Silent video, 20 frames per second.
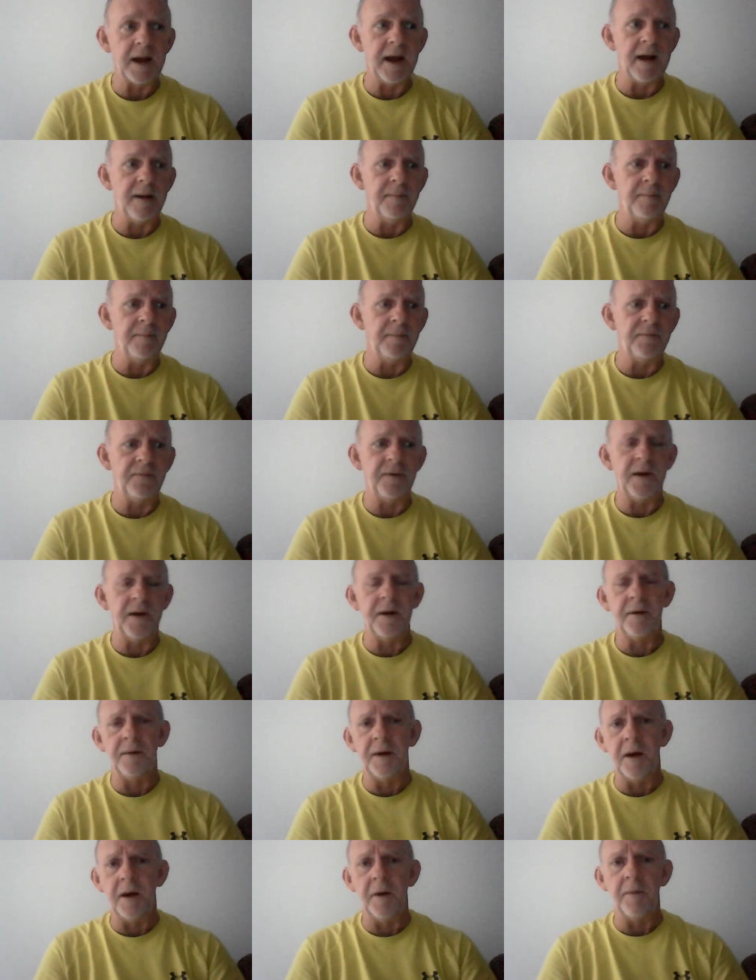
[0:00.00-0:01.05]
I
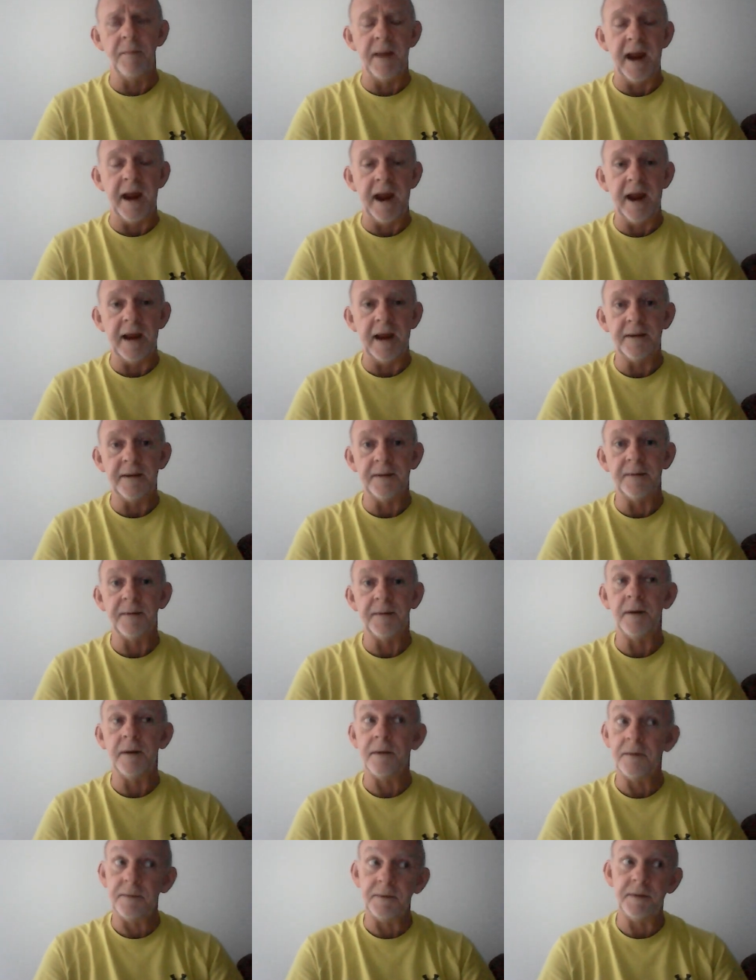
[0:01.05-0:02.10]
fear no man.
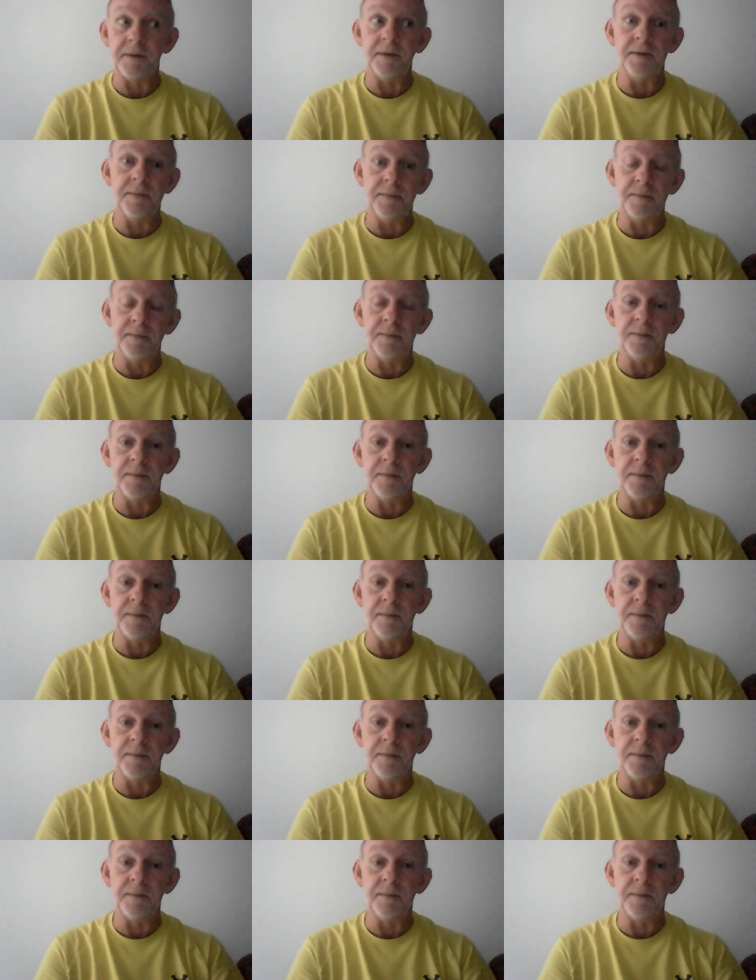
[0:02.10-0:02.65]
Uh, you